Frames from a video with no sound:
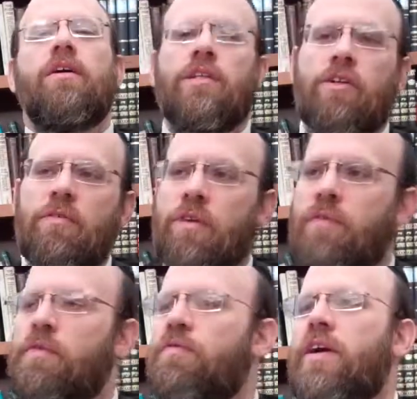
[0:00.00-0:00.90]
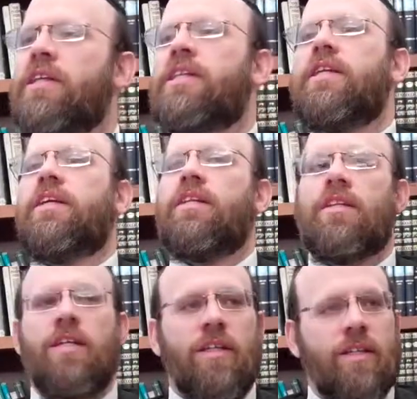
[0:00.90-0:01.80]
So if David Feinstein
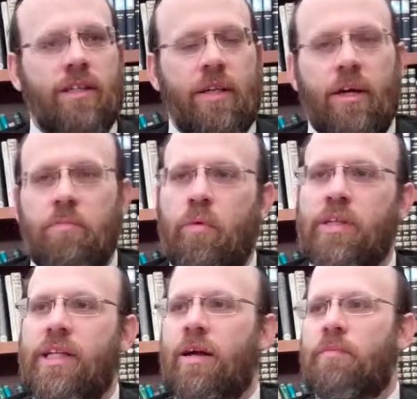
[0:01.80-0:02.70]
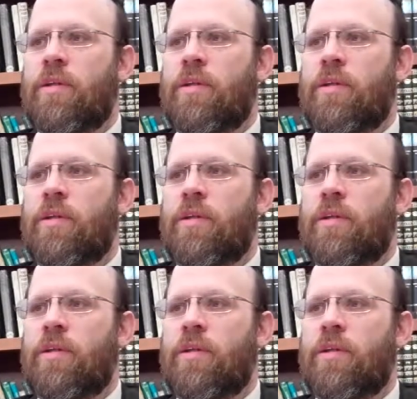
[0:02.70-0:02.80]
points out,